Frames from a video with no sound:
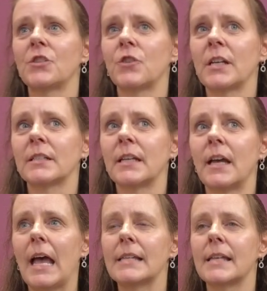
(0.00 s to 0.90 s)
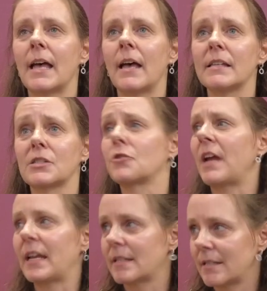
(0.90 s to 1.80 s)
drinked as a
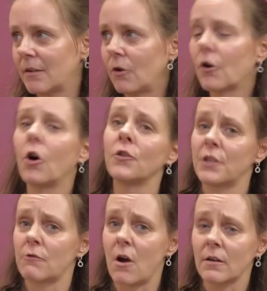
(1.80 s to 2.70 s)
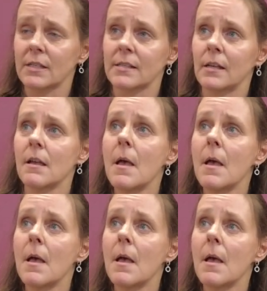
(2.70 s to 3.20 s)
straight or on the rocks,